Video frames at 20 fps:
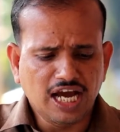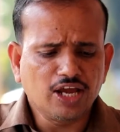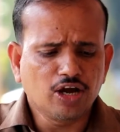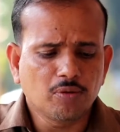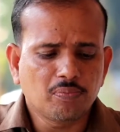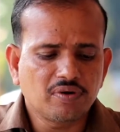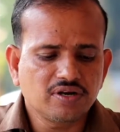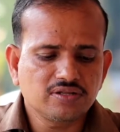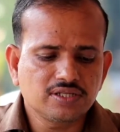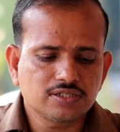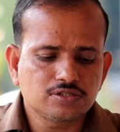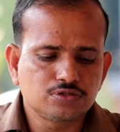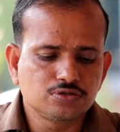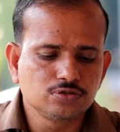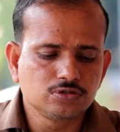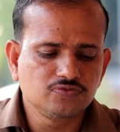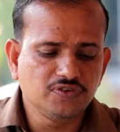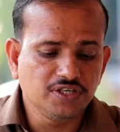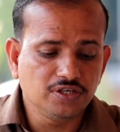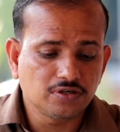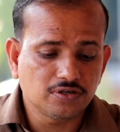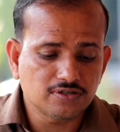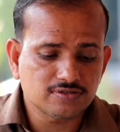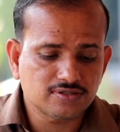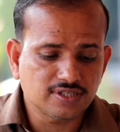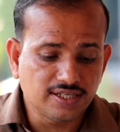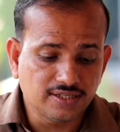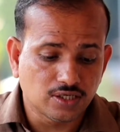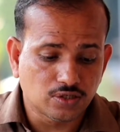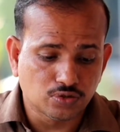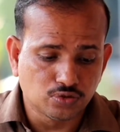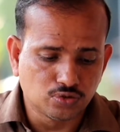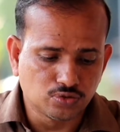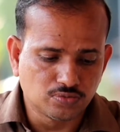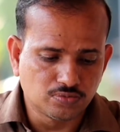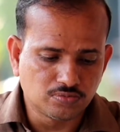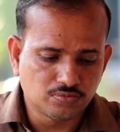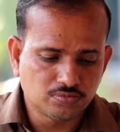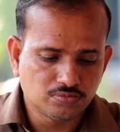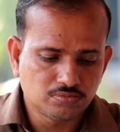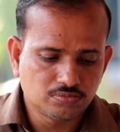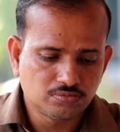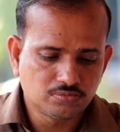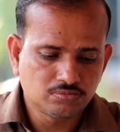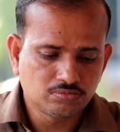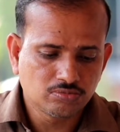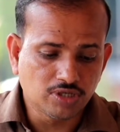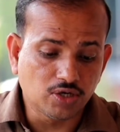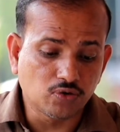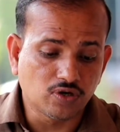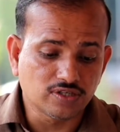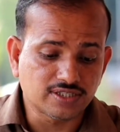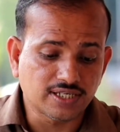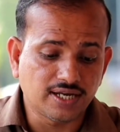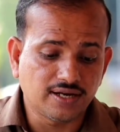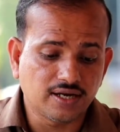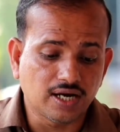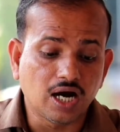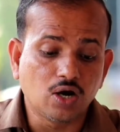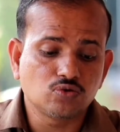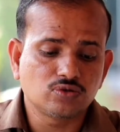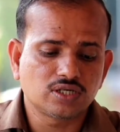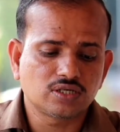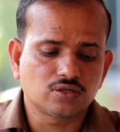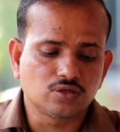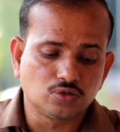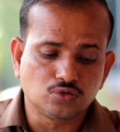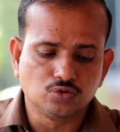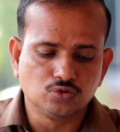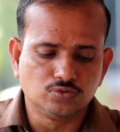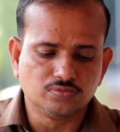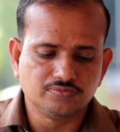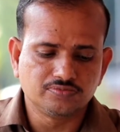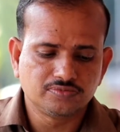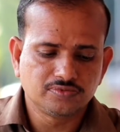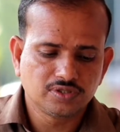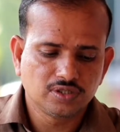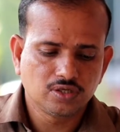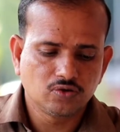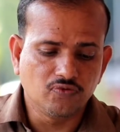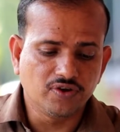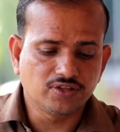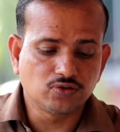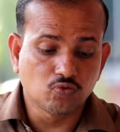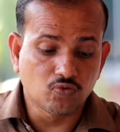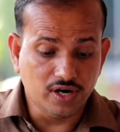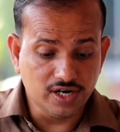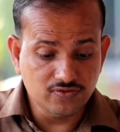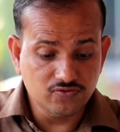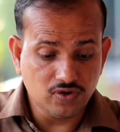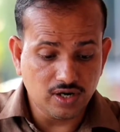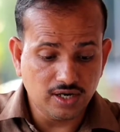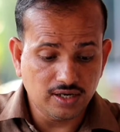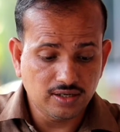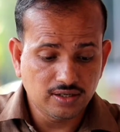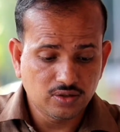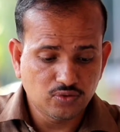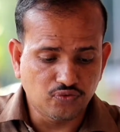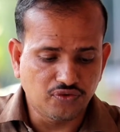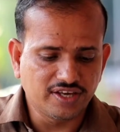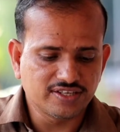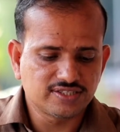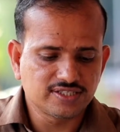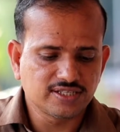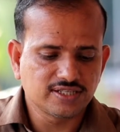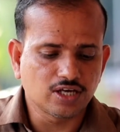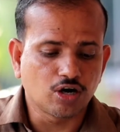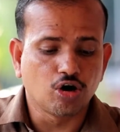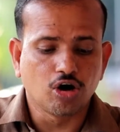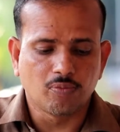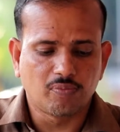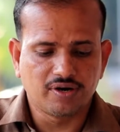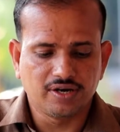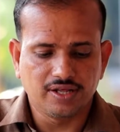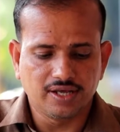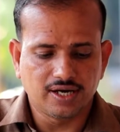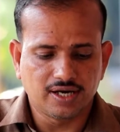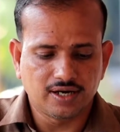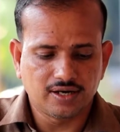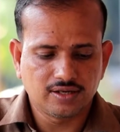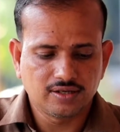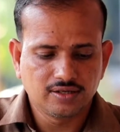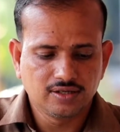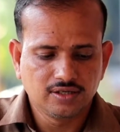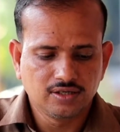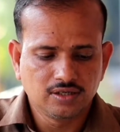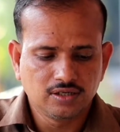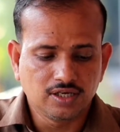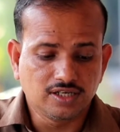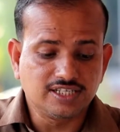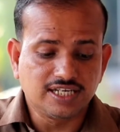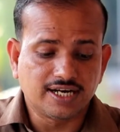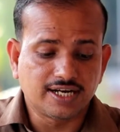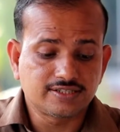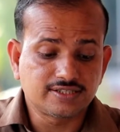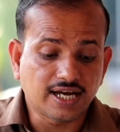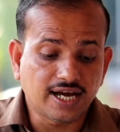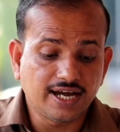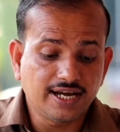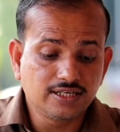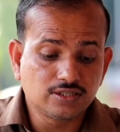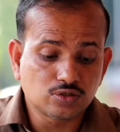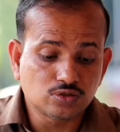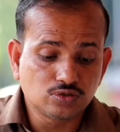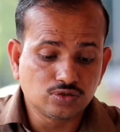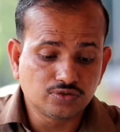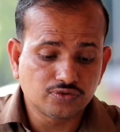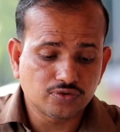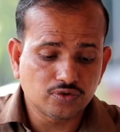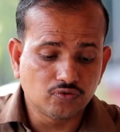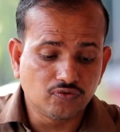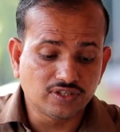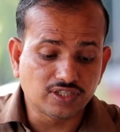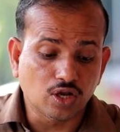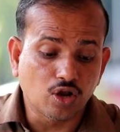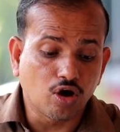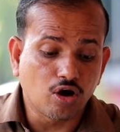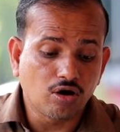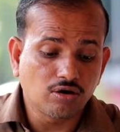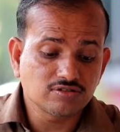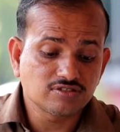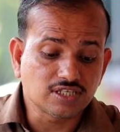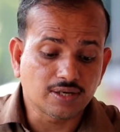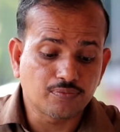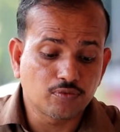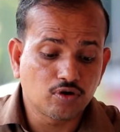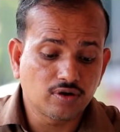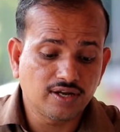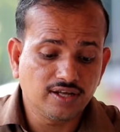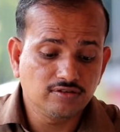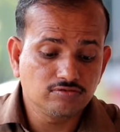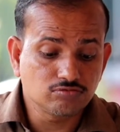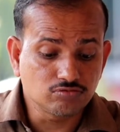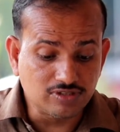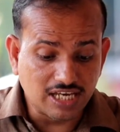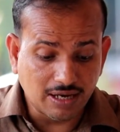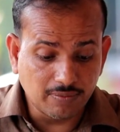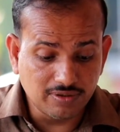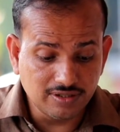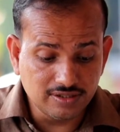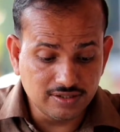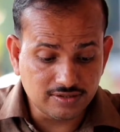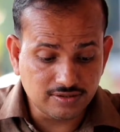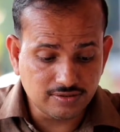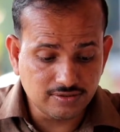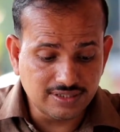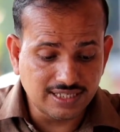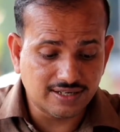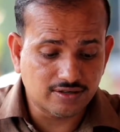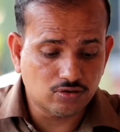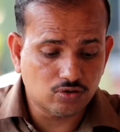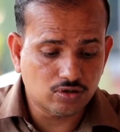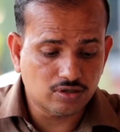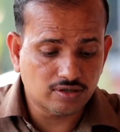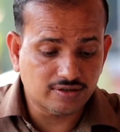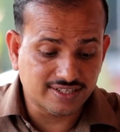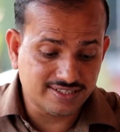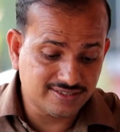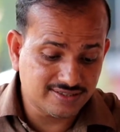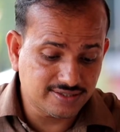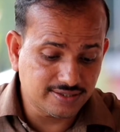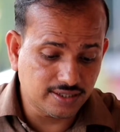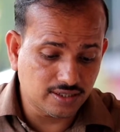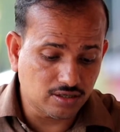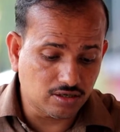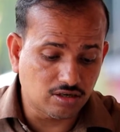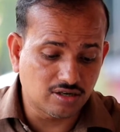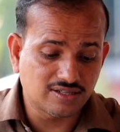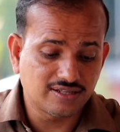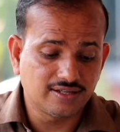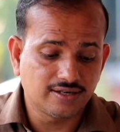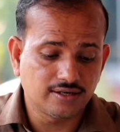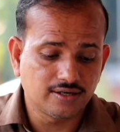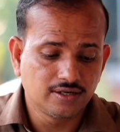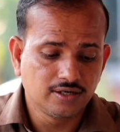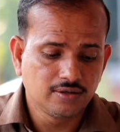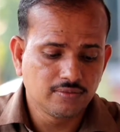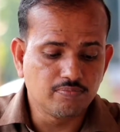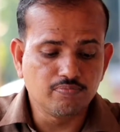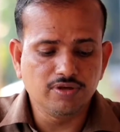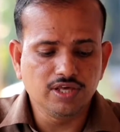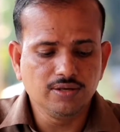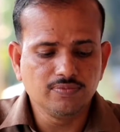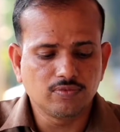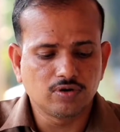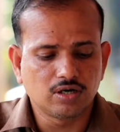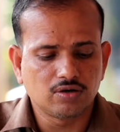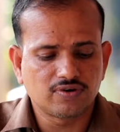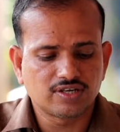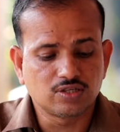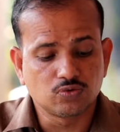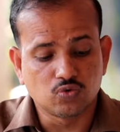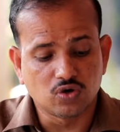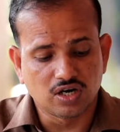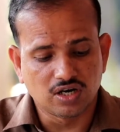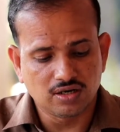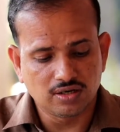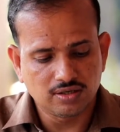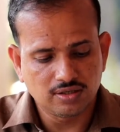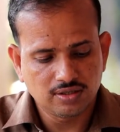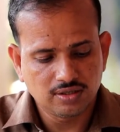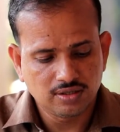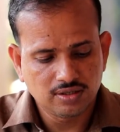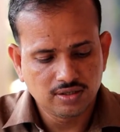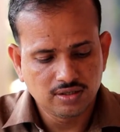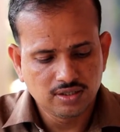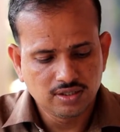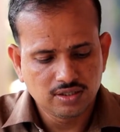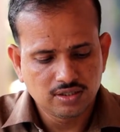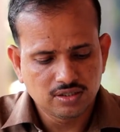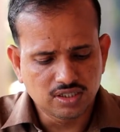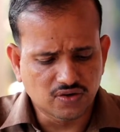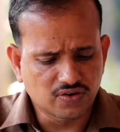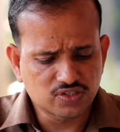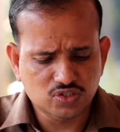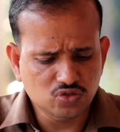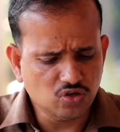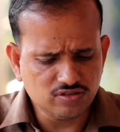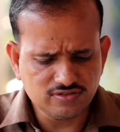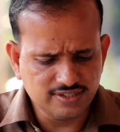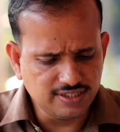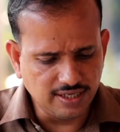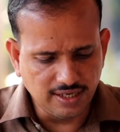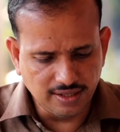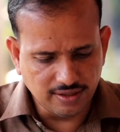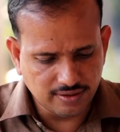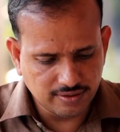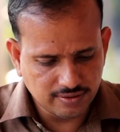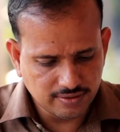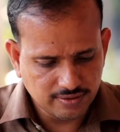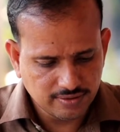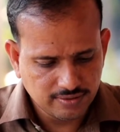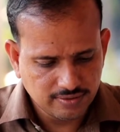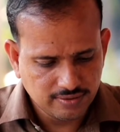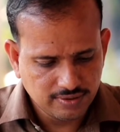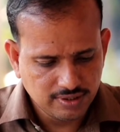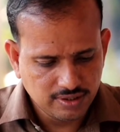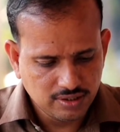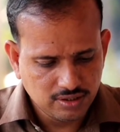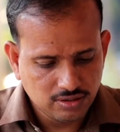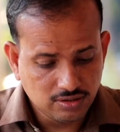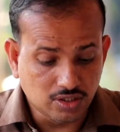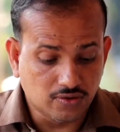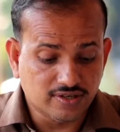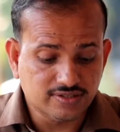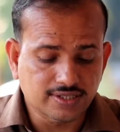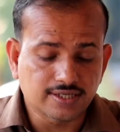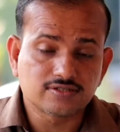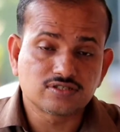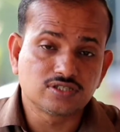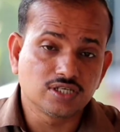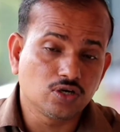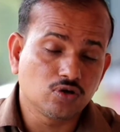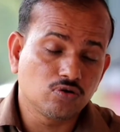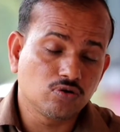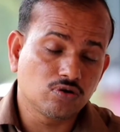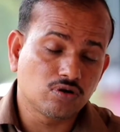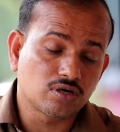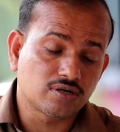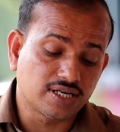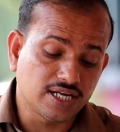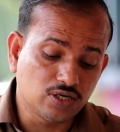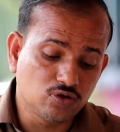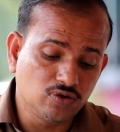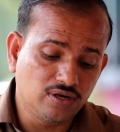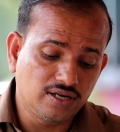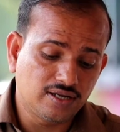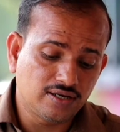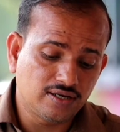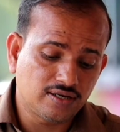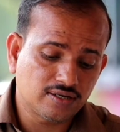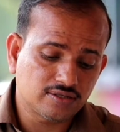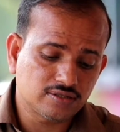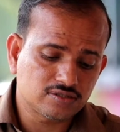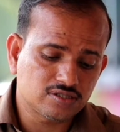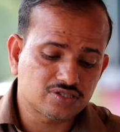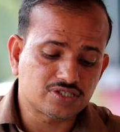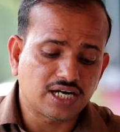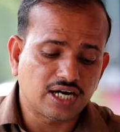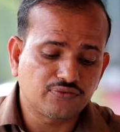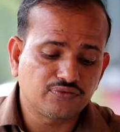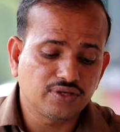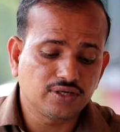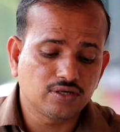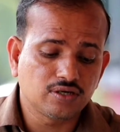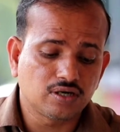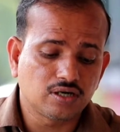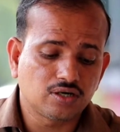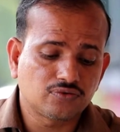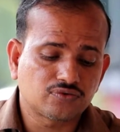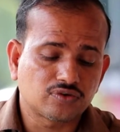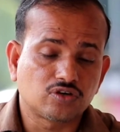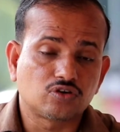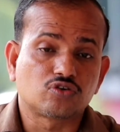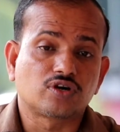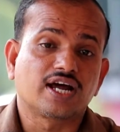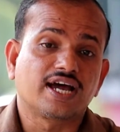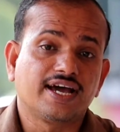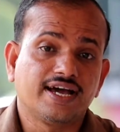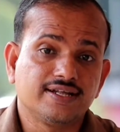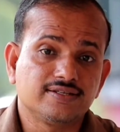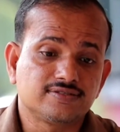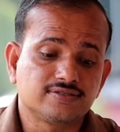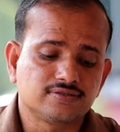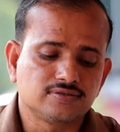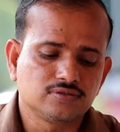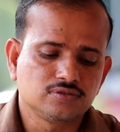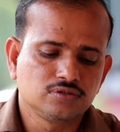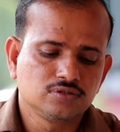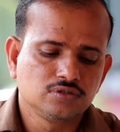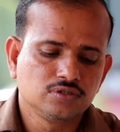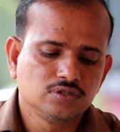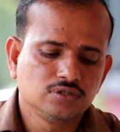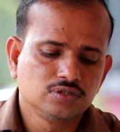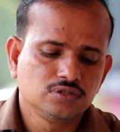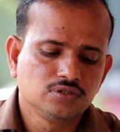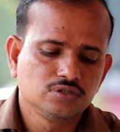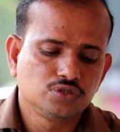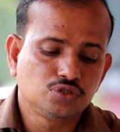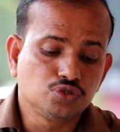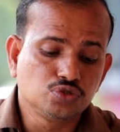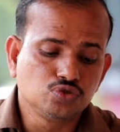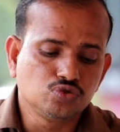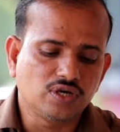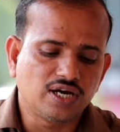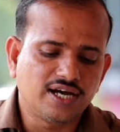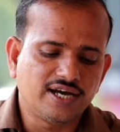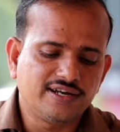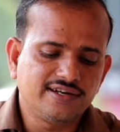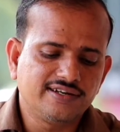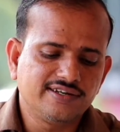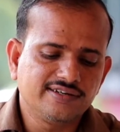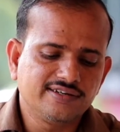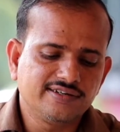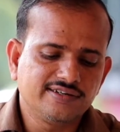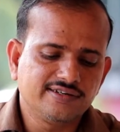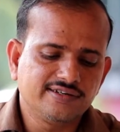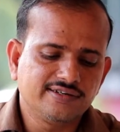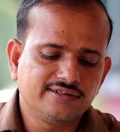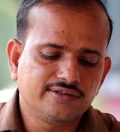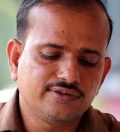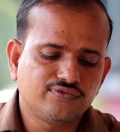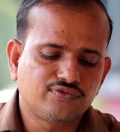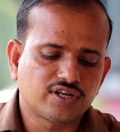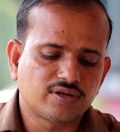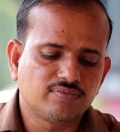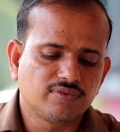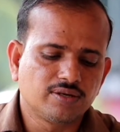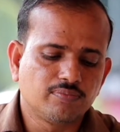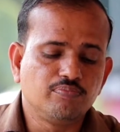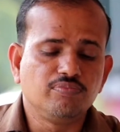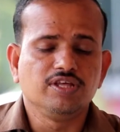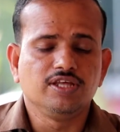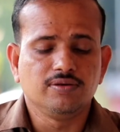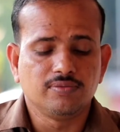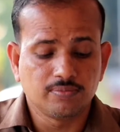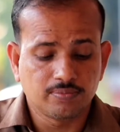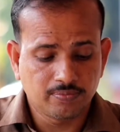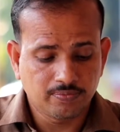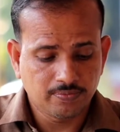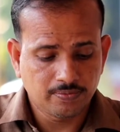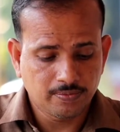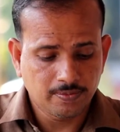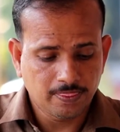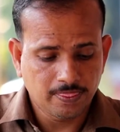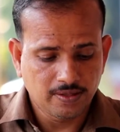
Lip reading: I opened the two windows in the room. It was an outer room with one wall facing the open yard. It had a tiled roof with long supporting gables that rested on the beam over the wall. There was no ceiling. There was a regular traffic of rats to and from the beam.